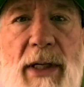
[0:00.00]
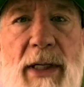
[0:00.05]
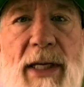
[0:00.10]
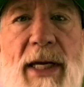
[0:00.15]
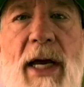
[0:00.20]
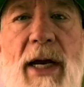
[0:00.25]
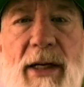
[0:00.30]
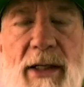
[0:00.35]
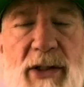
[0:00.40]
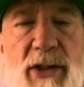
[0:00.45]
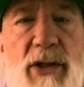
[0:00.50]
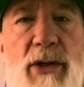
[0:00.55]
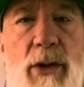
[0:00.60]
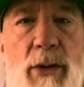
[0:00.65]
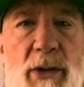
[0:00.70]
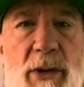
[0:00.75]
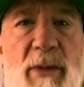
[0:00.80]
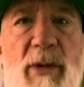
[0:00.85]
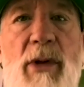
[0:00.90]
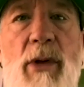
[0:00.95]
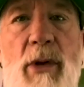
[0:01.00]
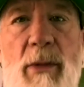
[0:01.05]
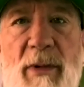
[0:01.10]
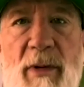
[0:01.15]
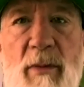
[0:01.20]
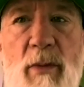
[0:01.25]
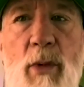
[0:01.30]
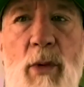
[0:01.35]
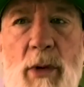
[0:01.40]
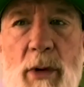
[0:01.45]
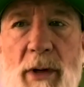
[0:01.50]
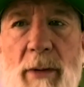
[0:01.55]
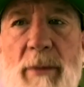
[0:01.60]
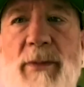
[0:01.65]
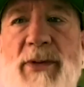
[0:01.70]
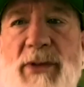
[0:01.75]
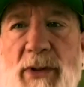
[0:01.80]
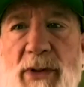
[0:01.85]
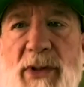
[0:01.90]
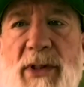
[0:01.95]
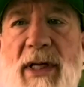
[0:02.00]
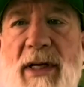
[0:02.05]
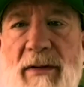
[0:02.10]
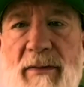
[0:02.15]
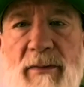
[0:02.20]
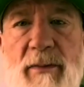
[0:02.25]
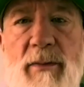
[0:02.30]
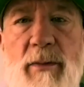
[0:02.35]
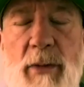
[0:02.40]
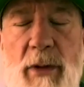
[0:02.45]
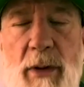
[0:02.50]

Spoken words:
getting to know them a little bit more since we